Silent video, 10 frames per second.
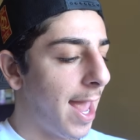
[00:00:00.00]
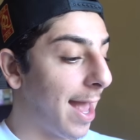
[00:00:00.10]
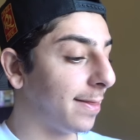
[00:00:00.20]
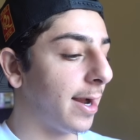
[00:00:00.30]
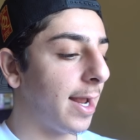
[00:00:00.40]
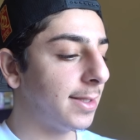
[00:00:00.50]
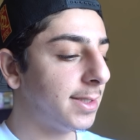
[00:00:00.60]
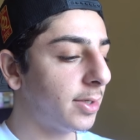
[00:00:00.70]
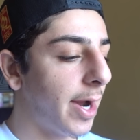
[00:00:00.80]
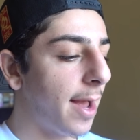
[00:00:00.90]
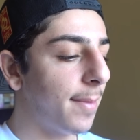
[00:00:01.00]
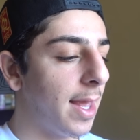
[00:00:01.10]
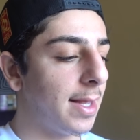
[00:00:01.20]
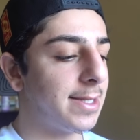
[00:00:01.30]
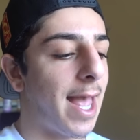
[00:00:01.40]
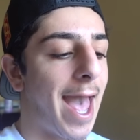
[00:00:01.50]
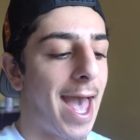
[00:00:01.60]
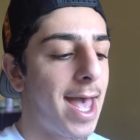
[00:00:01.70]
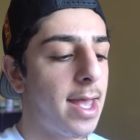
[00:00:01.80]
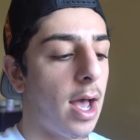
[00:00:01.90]
and their Instagram is
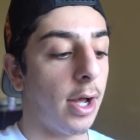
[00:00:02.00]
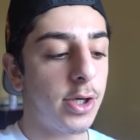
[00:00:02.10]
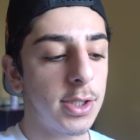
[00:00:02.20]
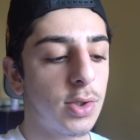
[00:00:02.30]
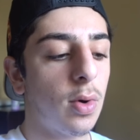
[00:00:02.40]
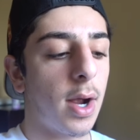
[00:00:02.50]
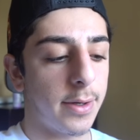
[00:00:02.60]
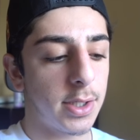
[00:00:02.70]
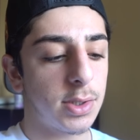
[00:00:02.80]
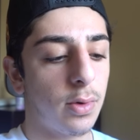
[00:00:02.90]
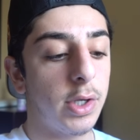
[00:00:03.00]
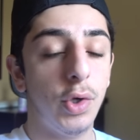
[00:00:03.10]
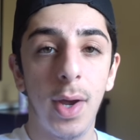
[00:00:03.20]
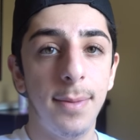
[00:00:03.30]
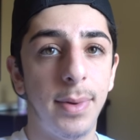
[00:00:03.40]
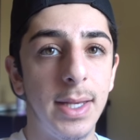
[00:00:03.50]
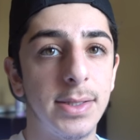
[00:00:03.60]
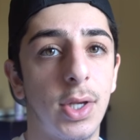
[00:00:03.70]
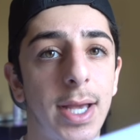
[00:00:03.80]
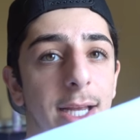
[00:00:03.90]
at underscore underscore UAB.
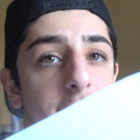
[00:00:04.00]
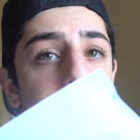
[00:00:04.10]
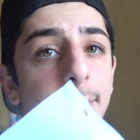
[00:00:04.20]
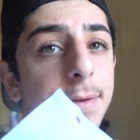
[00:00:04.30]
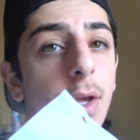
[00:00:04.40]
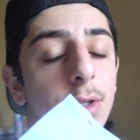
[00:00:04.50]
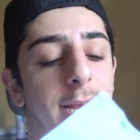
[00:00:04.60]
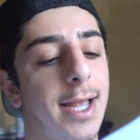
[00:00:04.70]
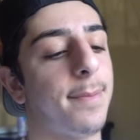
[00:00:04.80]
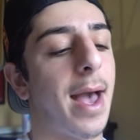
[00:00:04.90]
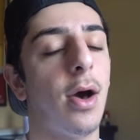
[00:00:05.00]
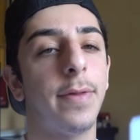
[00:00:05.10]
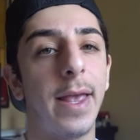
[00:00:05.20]
So you guys should definitely go check him out.